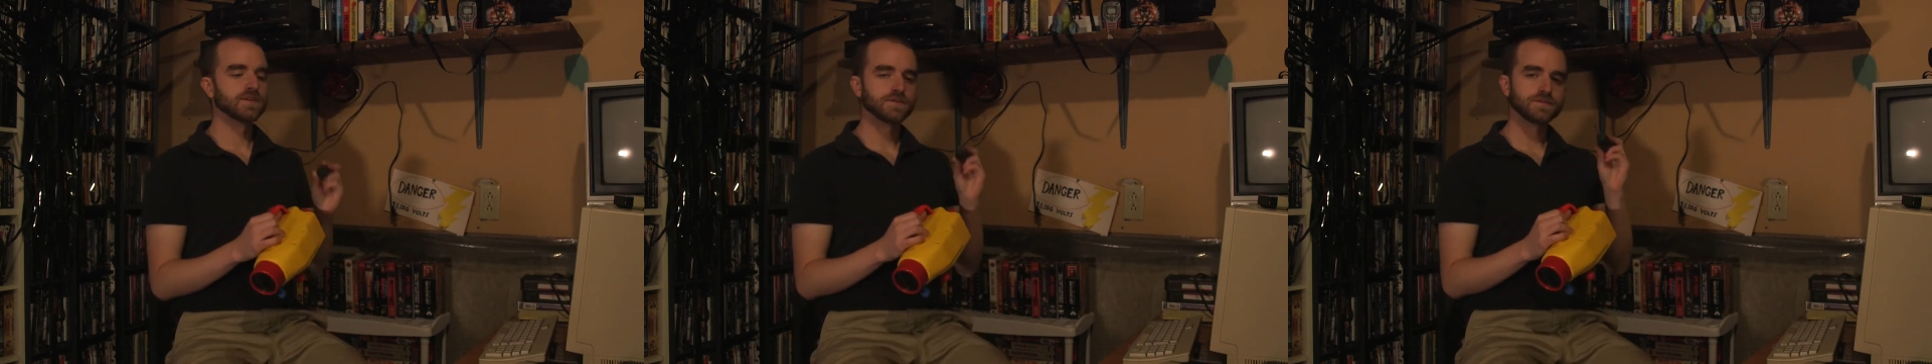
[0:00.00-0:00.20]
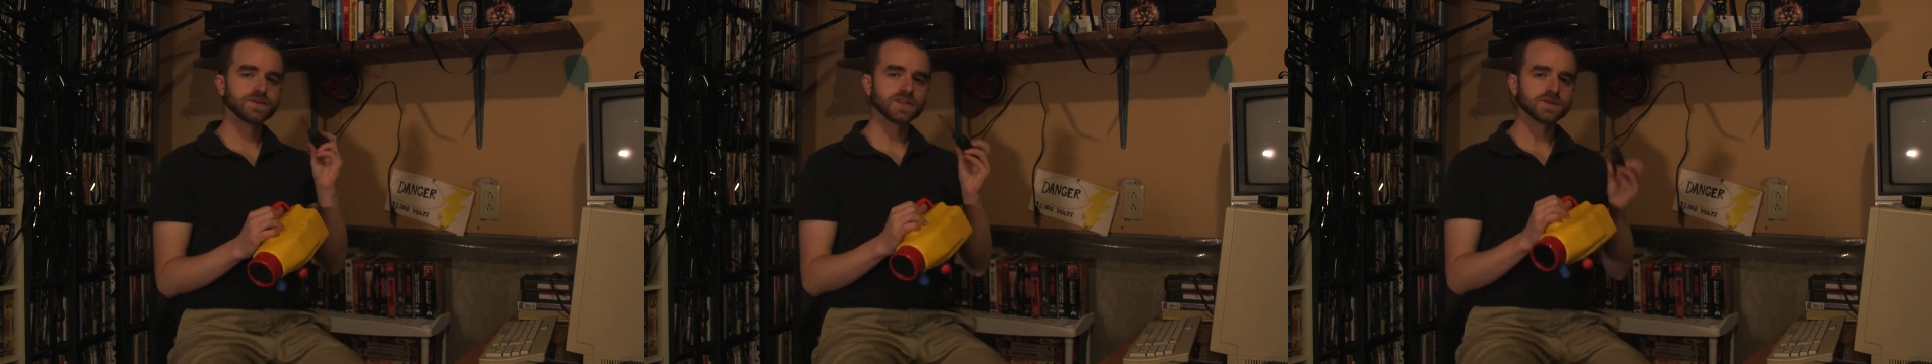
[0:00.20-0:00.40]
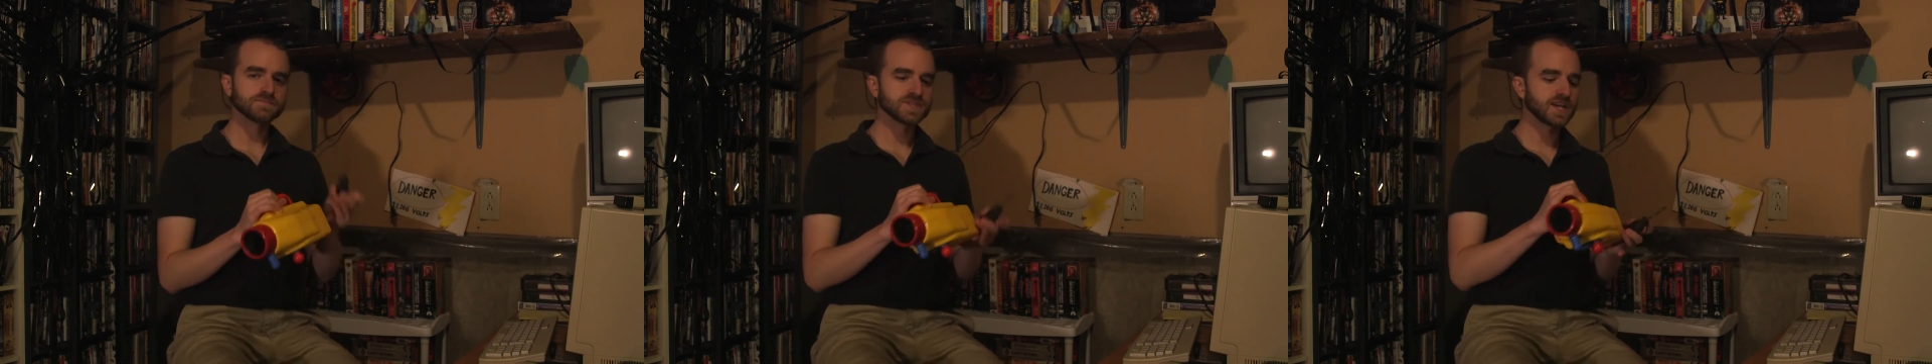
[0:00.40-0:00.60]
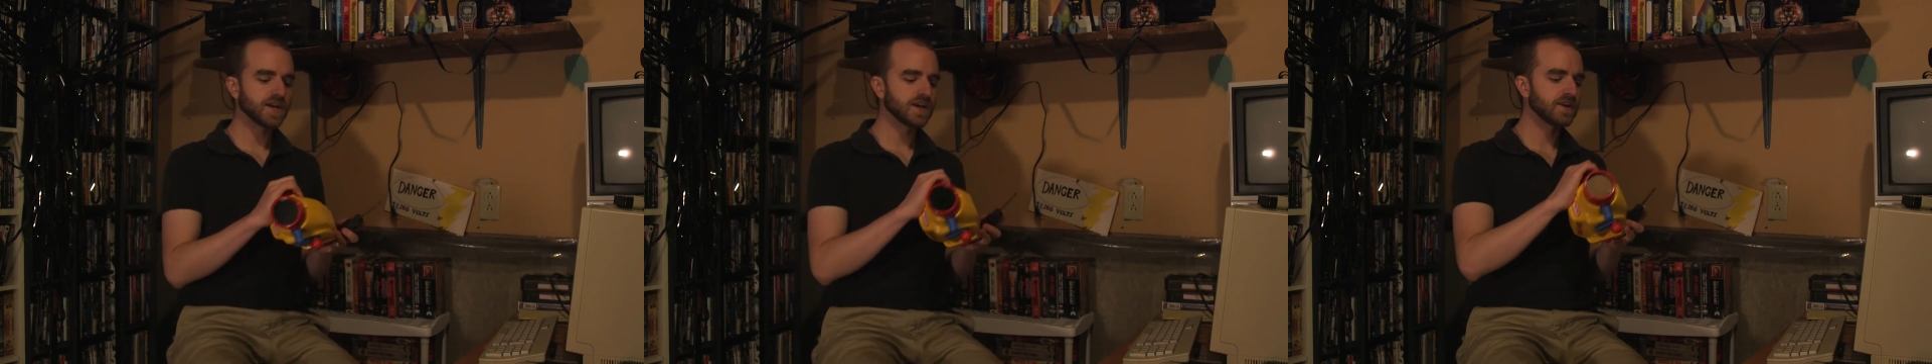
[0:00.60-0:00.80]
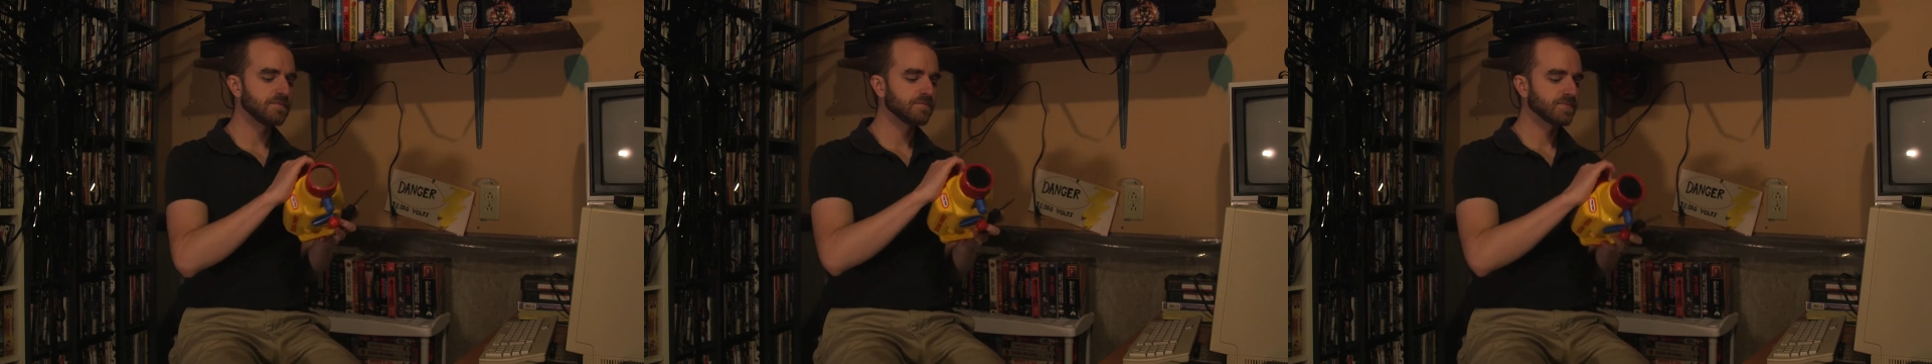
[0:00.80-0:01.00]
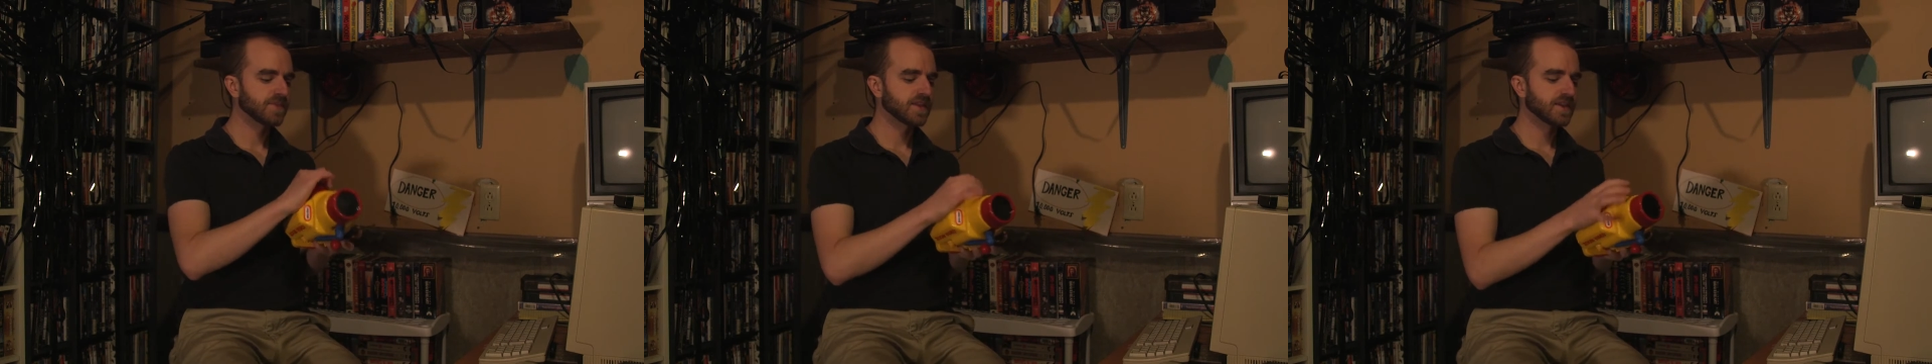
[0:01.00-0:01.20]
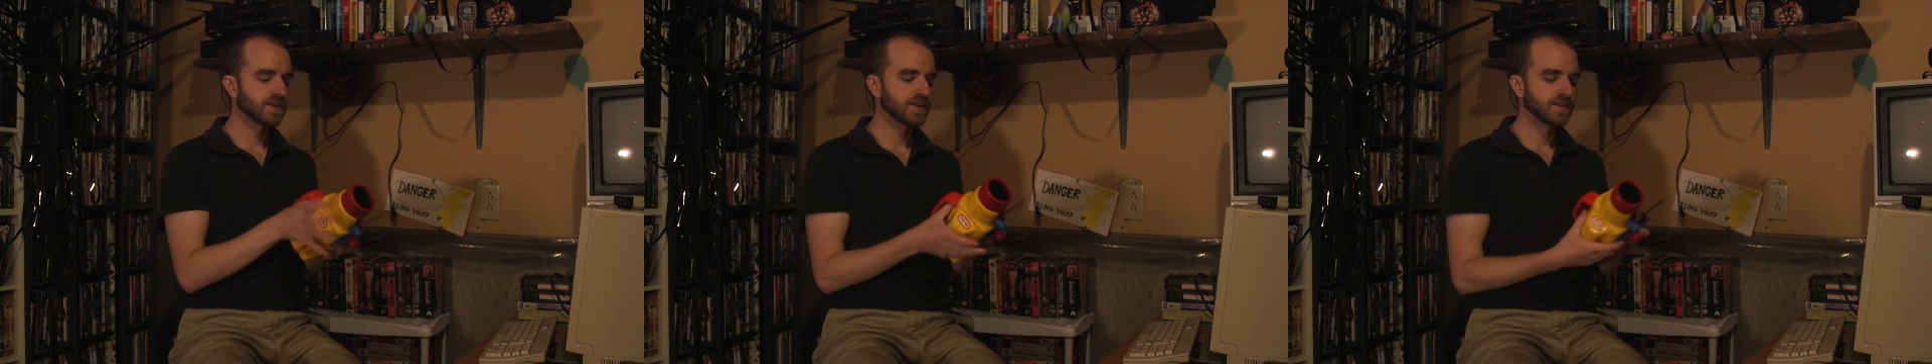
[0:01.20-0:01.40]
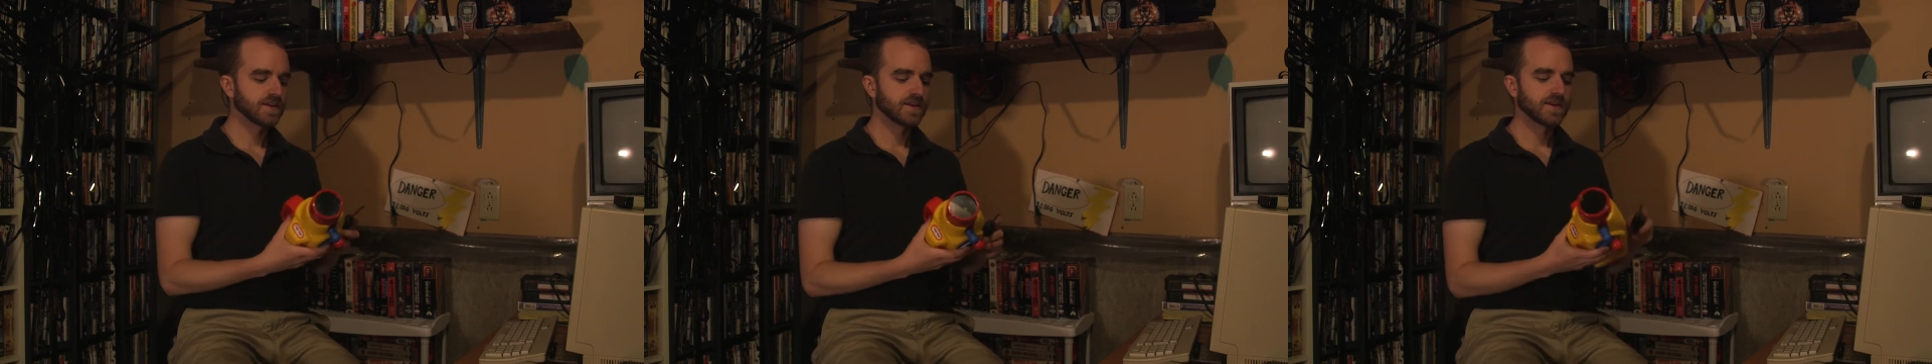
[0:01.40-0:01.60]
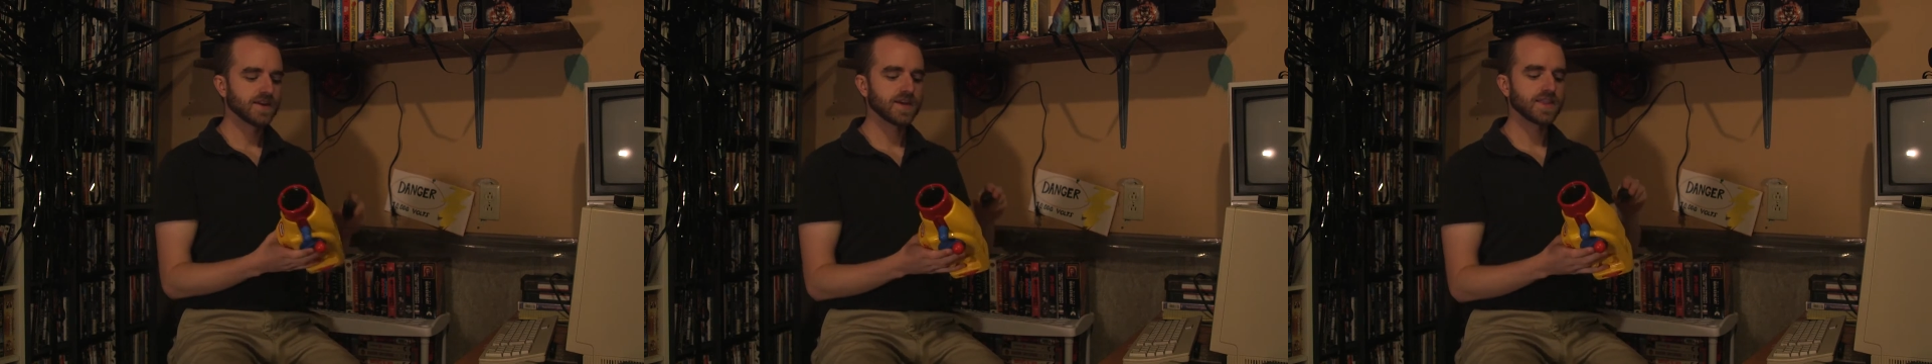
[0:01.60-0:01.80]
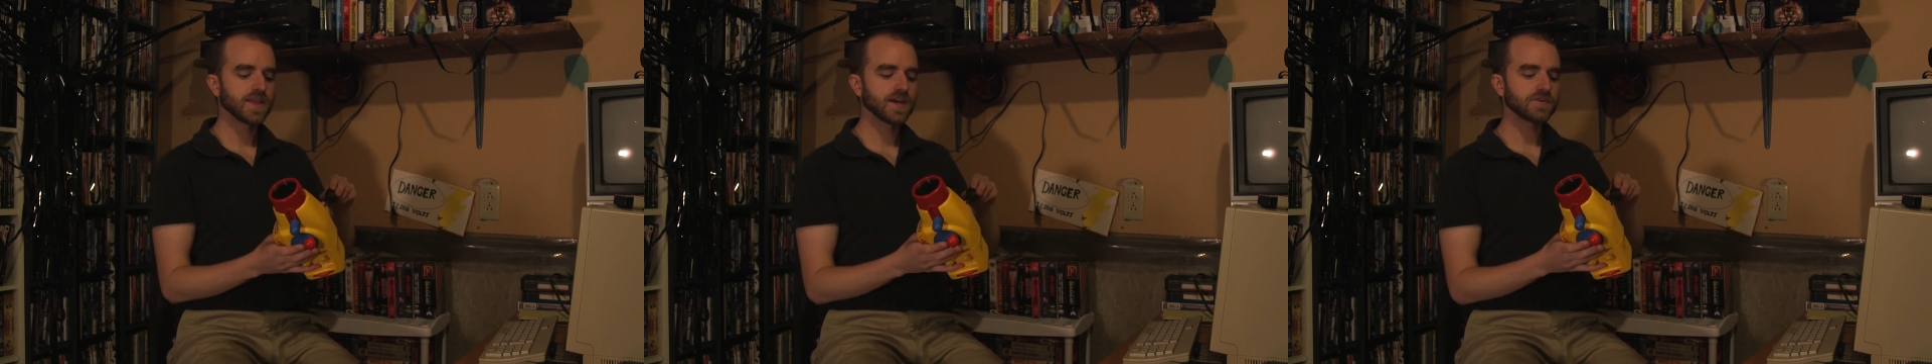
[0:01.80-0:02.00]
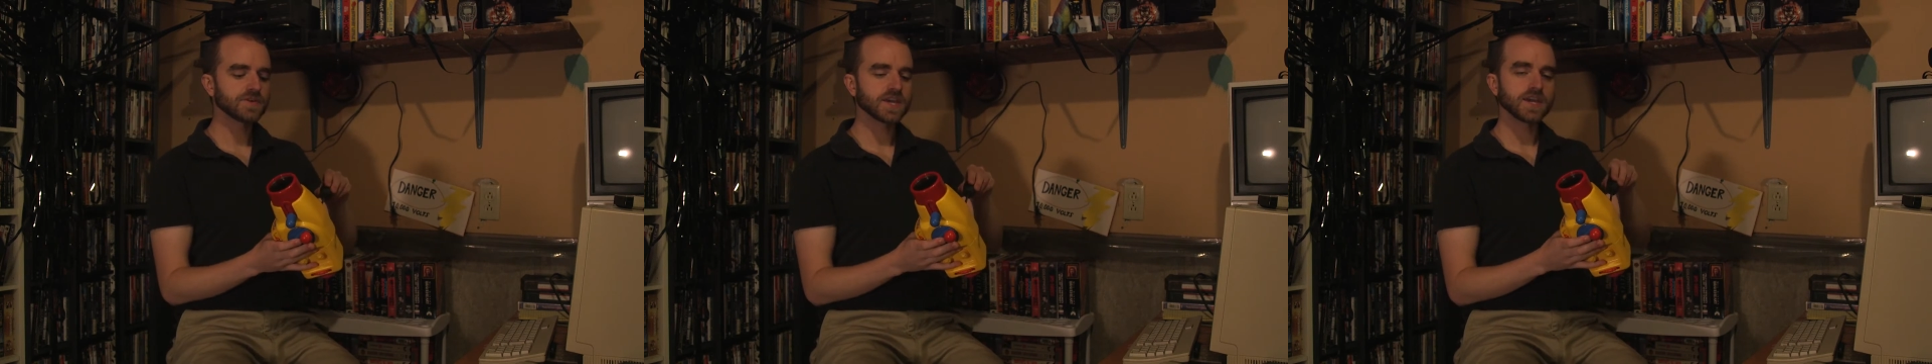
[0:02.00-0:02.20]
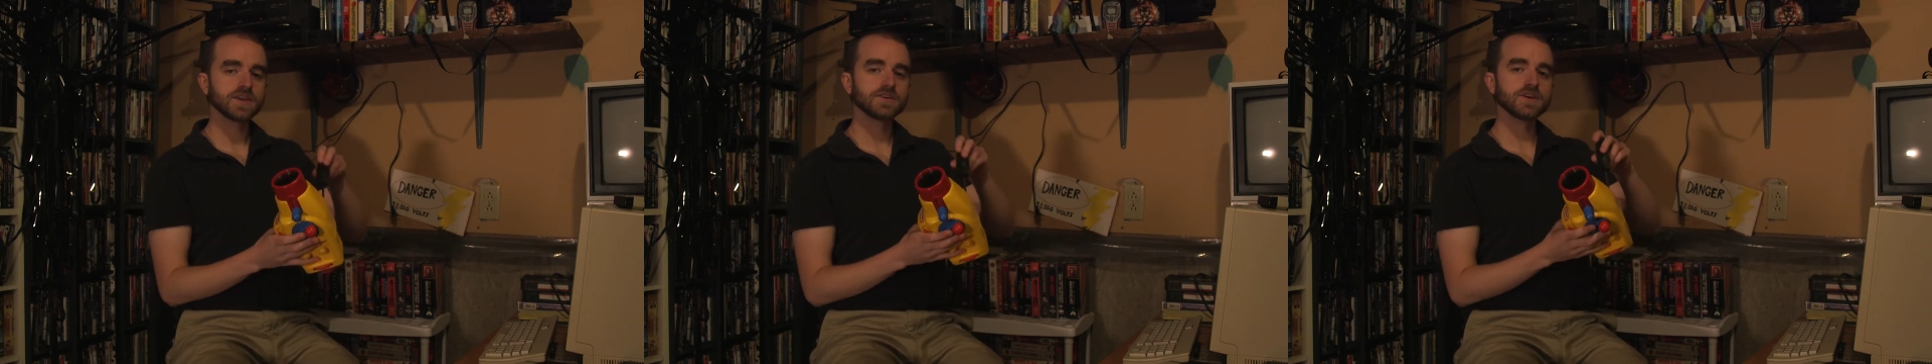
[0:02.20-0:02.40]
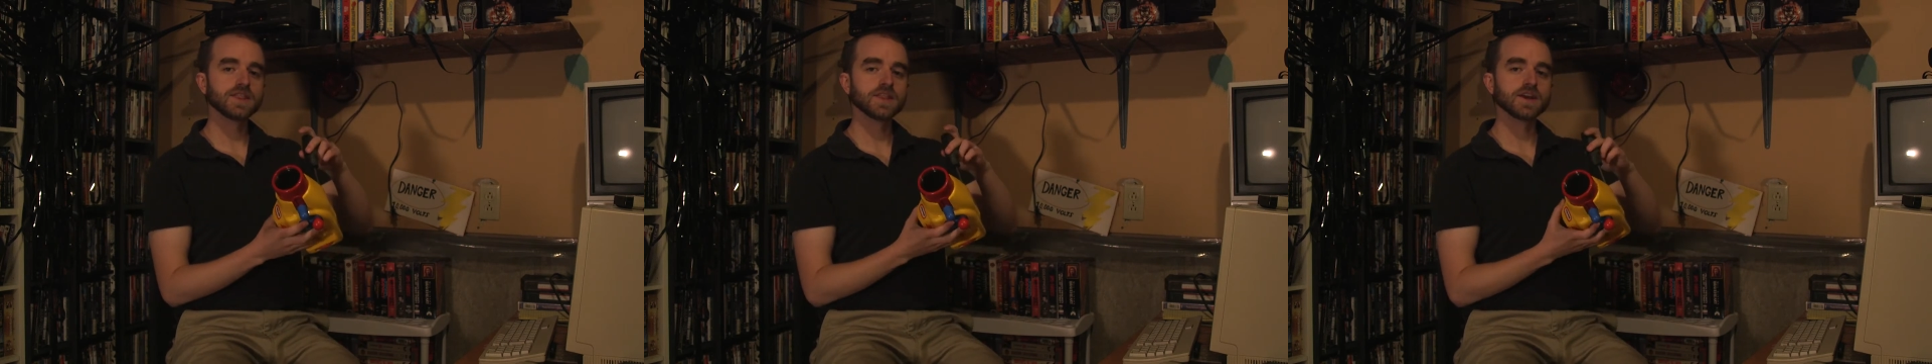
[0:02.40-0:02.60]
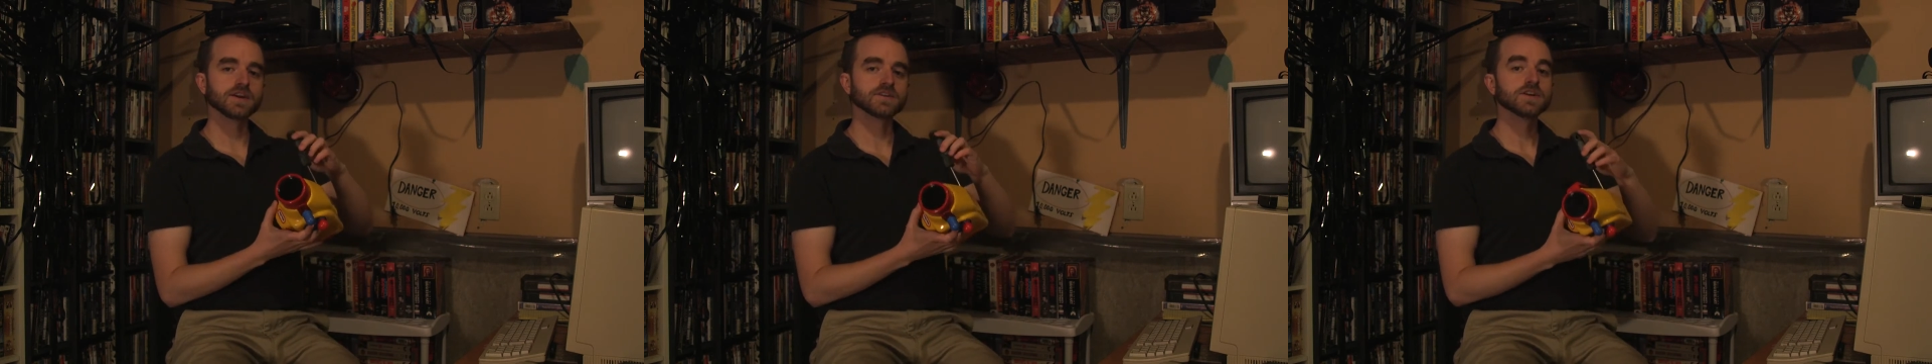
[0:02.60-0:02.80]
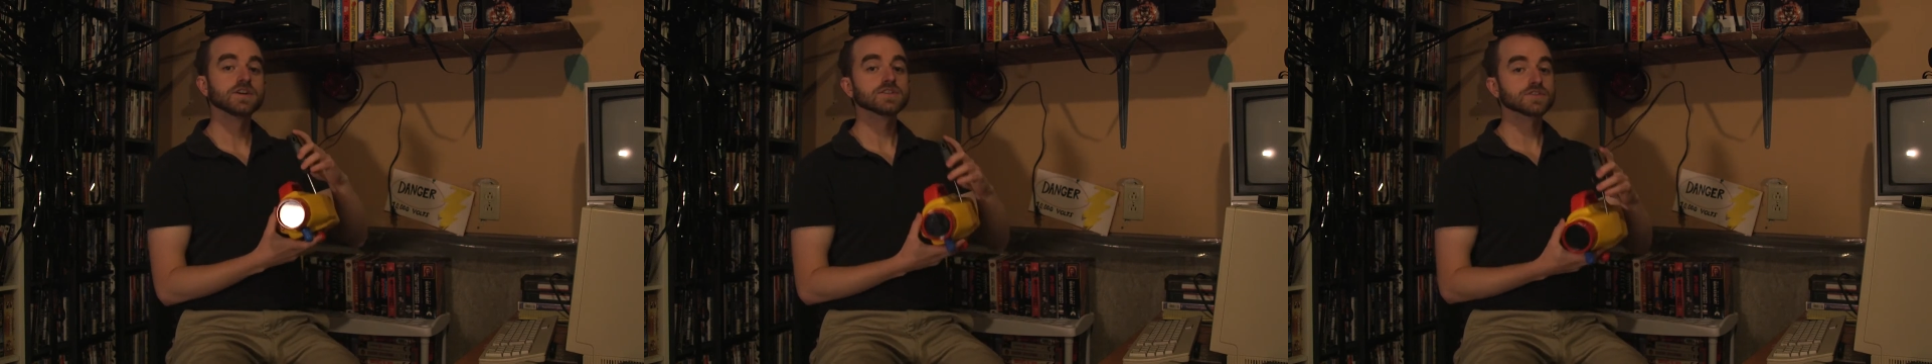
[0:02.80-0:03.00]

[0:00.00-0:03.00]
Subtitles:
Phillips head, and that'll get you in there.